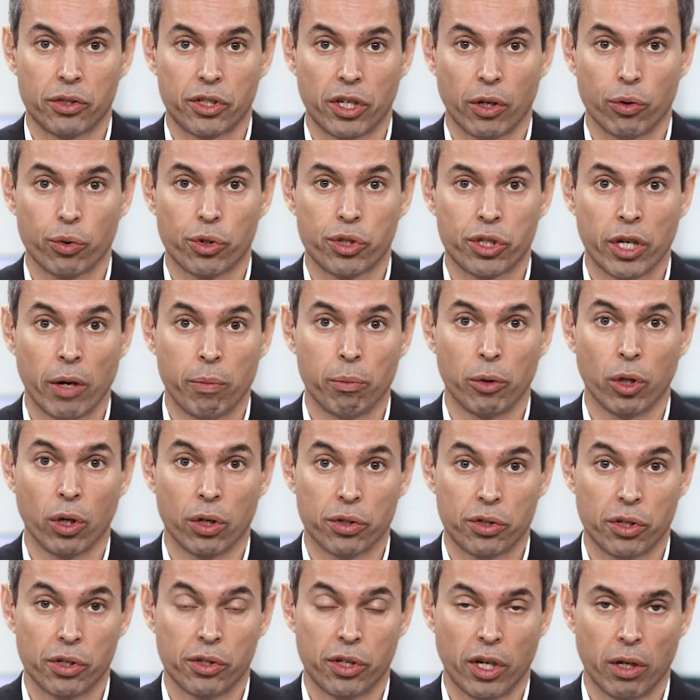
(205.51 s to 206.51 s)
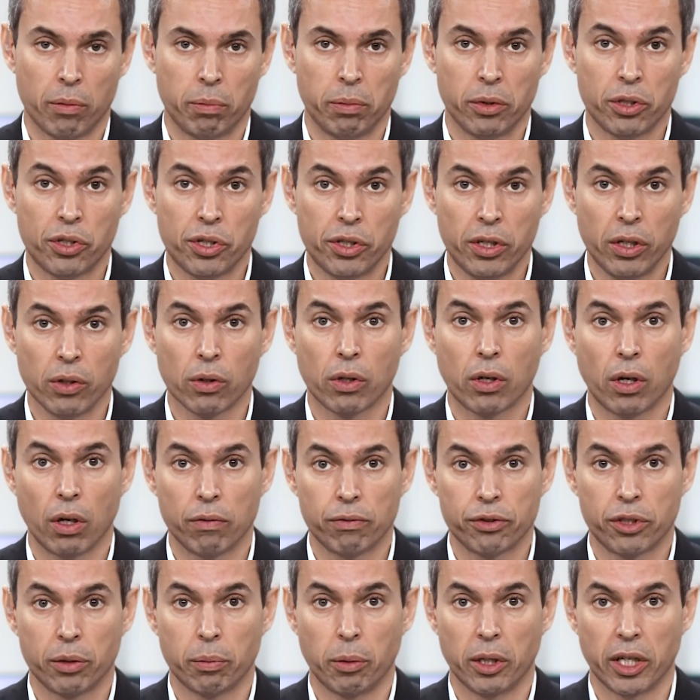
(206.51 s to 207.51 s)
So some losses there, but still
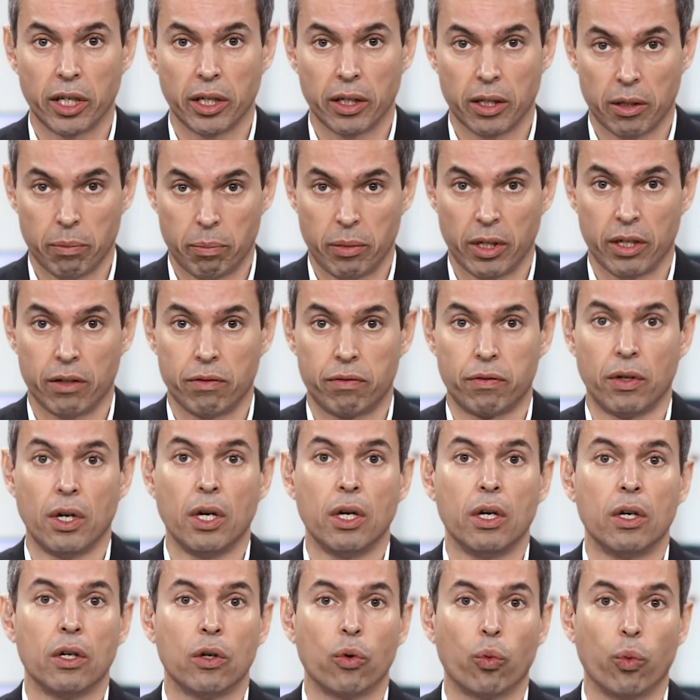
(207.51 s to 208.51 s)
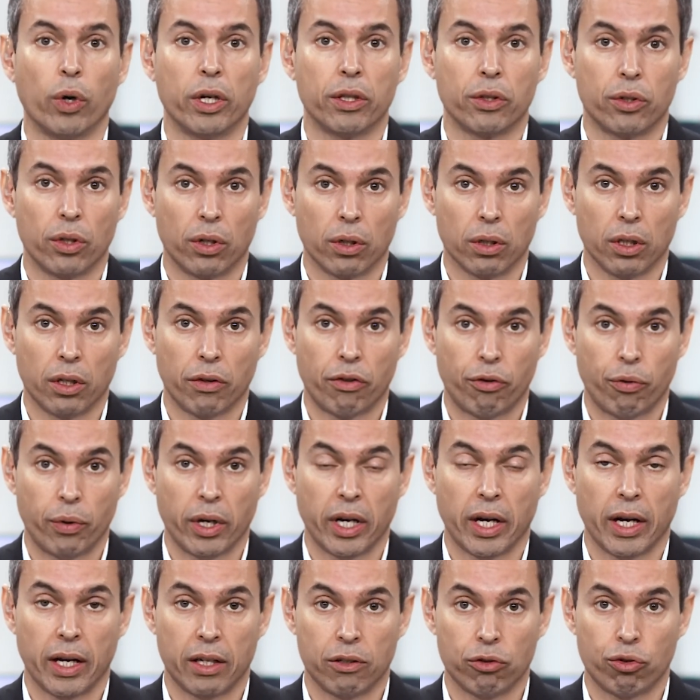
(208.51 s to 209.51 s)
comfortably above
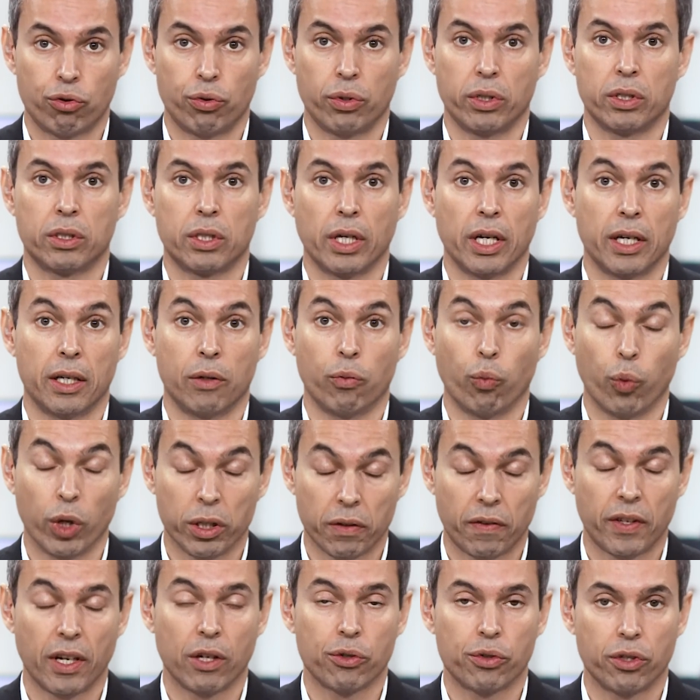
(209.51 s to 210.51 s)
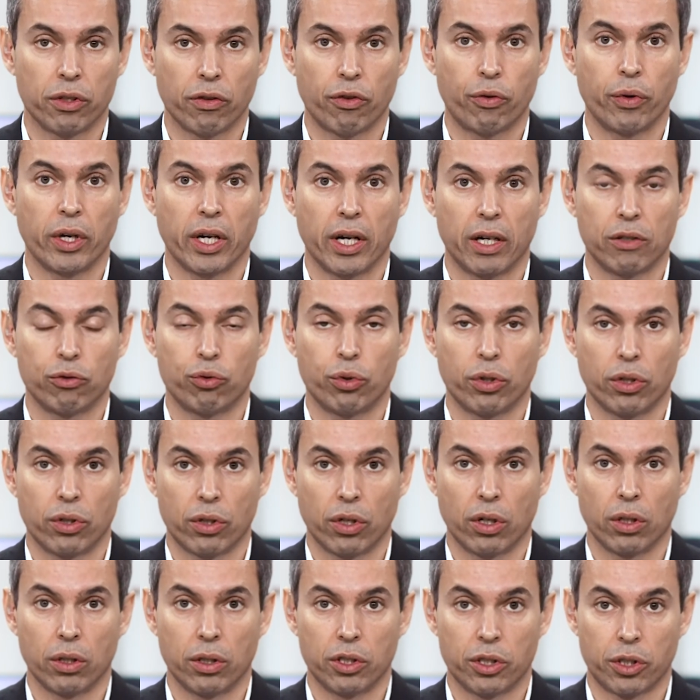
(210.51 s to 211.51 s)

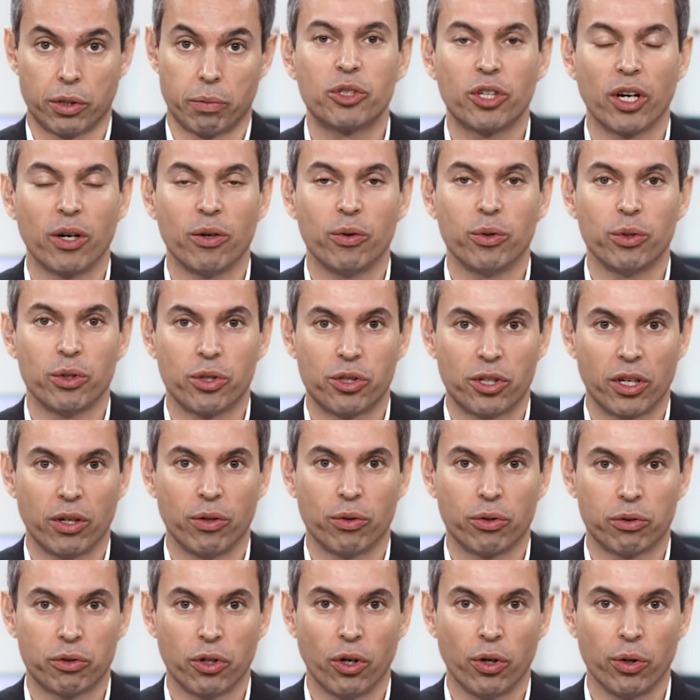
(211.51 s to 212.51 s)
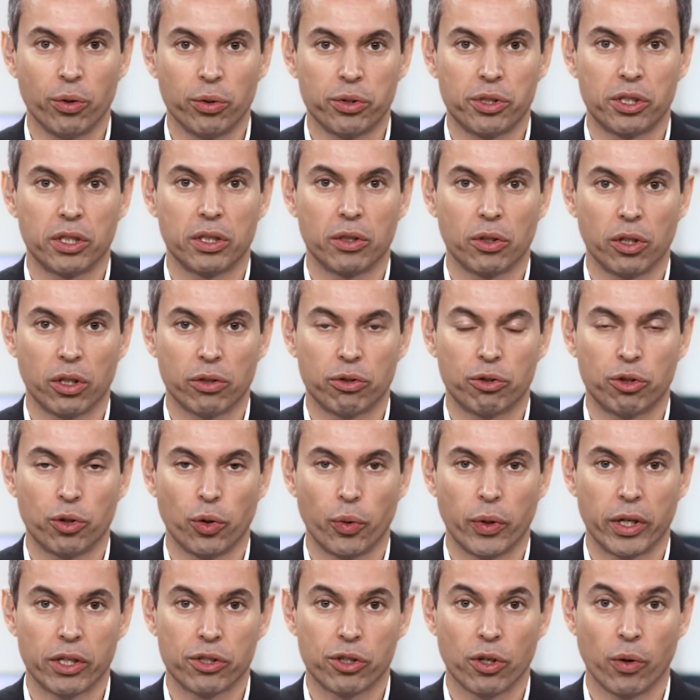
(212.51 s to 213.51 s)
$1,300. So gold not
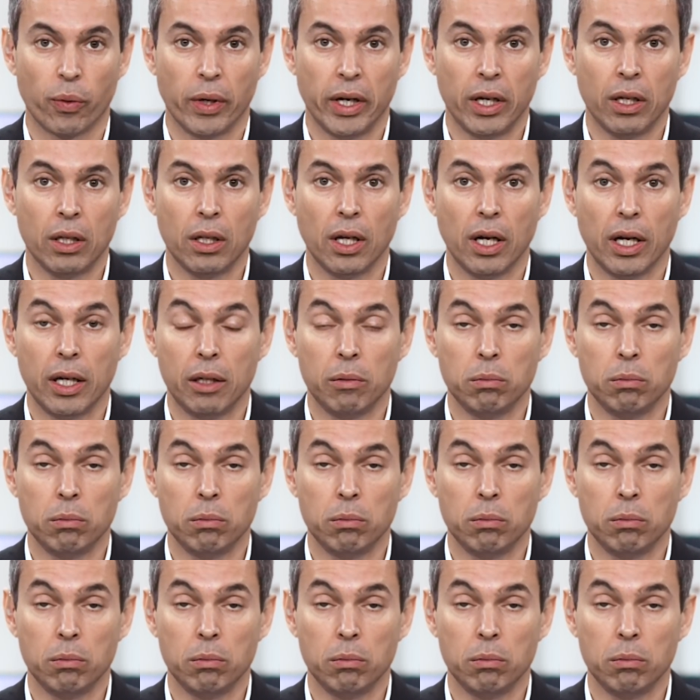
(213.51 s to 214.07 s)
doing so well.